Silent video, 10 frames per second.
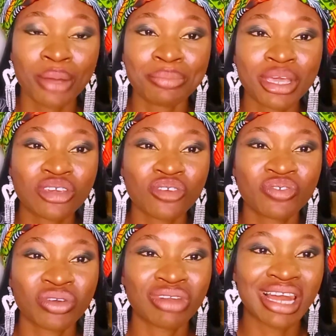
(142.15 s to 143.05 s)
make you
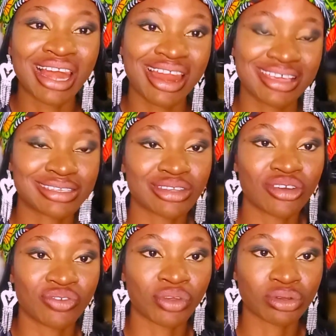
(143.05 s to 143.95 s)
feel less
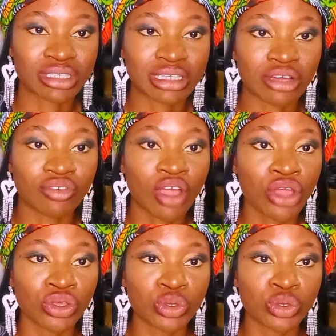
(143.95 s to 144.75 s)
of yourself.